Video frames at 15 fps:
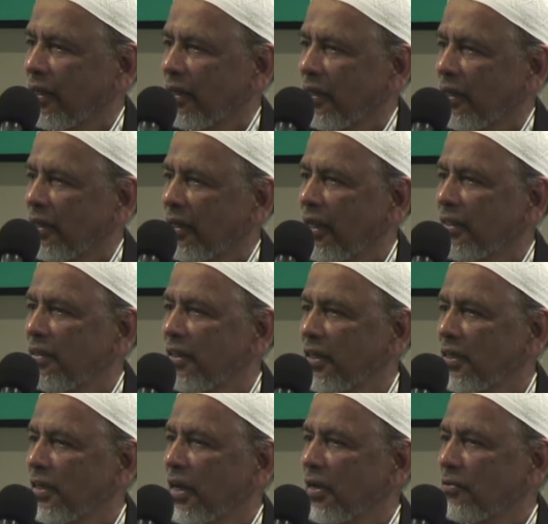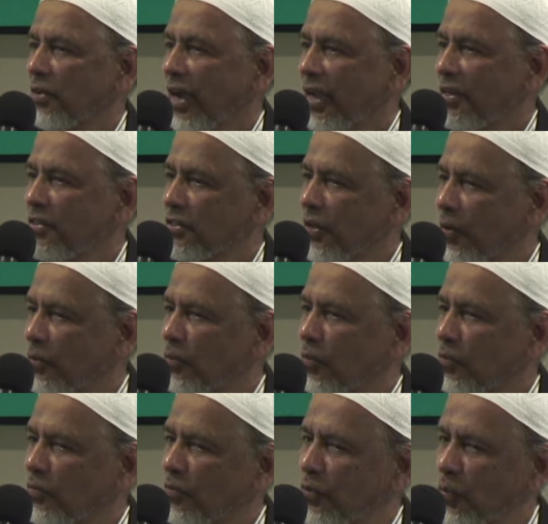Let there arise out
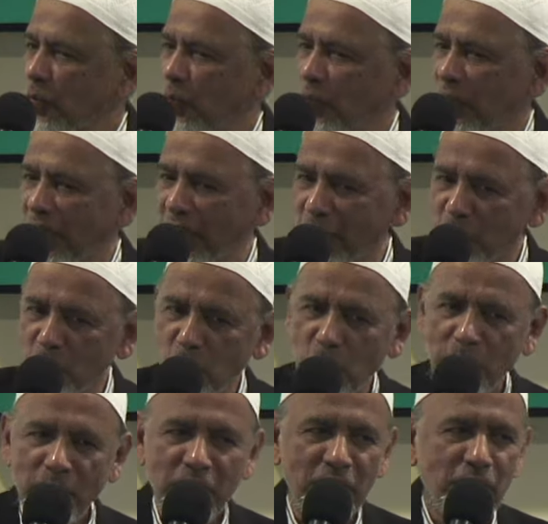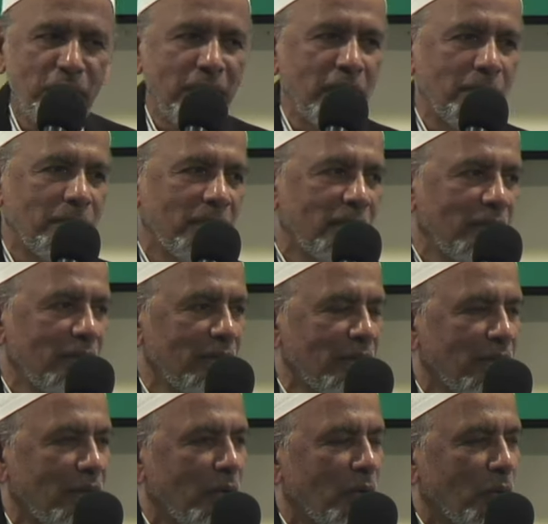of you a group of
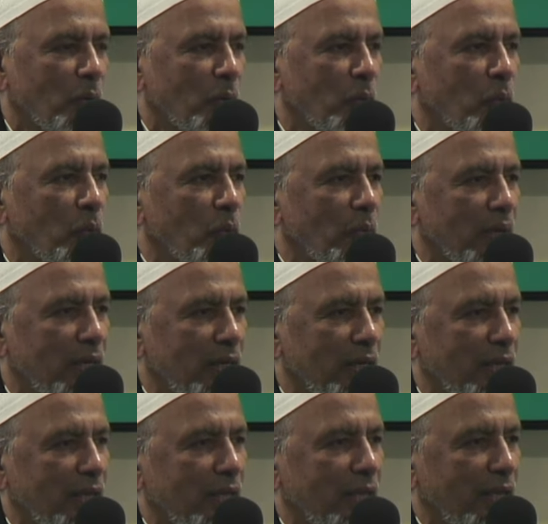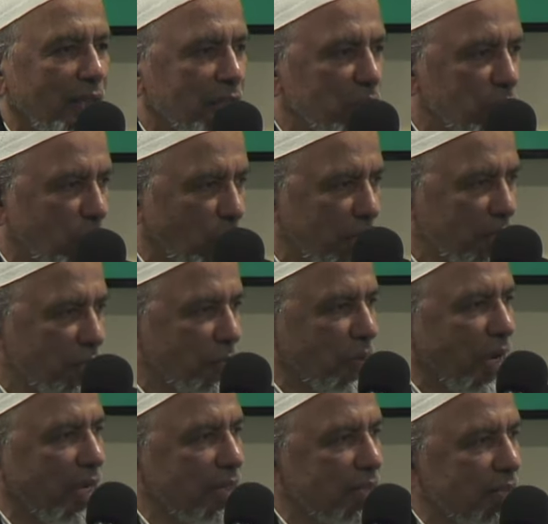people who will enjoin
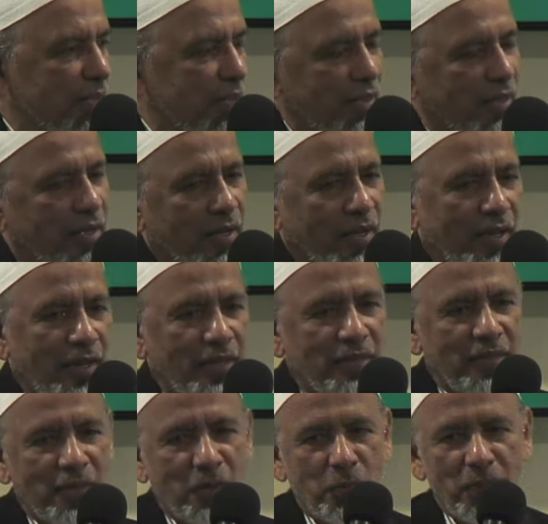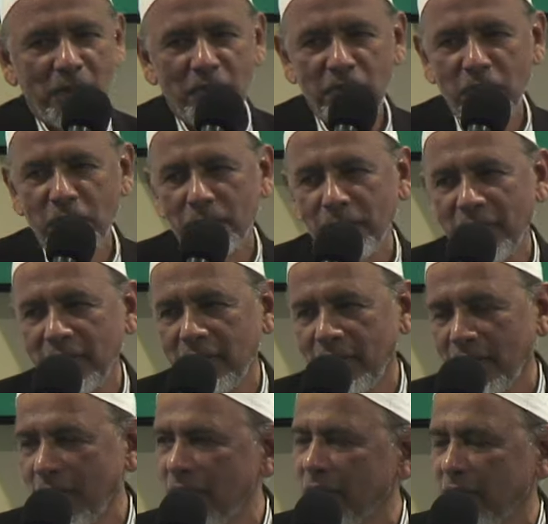right and they will forbid
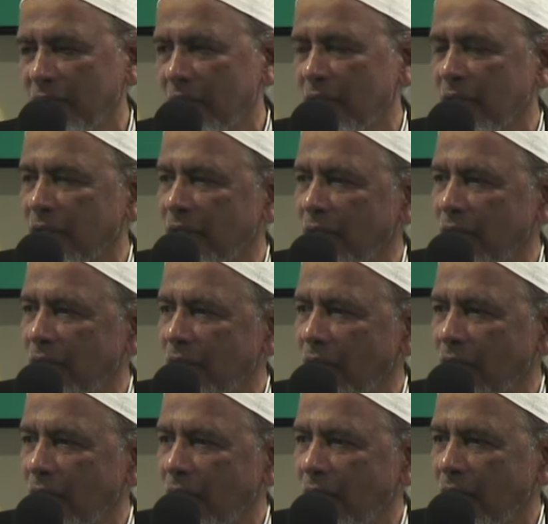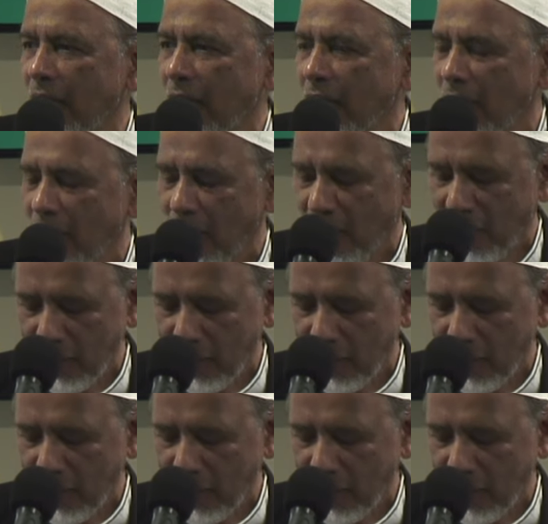evil. Allah